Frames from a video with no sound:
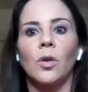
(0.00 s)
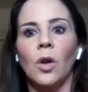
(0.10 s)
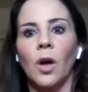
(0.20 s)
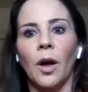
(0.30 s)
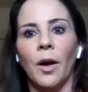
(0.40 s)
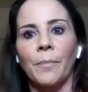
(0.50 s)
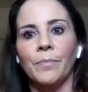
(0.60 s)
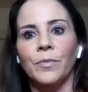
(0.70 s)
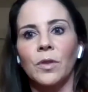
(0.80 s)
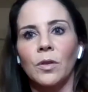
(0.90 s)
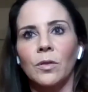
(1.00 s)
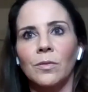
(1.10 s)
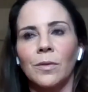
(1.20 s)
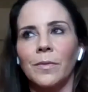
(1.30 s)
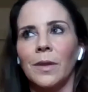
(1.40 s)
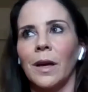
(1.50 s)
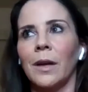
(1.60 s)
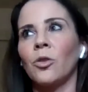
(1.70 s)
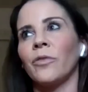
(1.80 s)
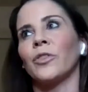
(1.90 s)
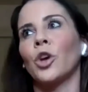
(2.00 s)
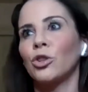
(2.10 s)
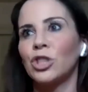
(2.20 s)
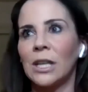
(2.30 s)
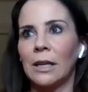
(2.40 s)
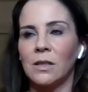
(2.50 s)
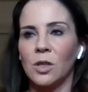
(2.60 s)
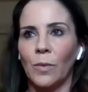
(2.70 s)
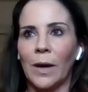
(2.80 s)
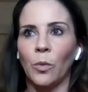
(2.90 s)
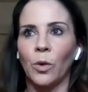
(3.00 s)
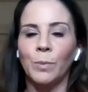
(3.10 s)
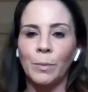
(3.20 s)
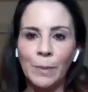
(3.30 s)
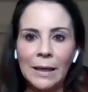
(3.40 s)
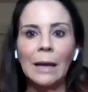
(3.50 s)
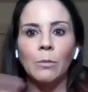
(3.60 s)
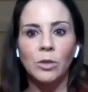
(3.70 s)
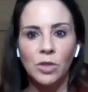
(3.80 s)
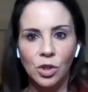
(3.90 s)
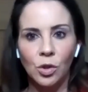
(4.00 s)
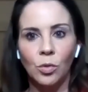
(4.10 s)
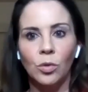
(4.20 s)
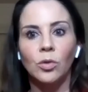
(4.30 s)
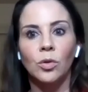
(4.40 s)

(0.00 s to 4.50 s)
I don't know if negotiating is the right word, but being able to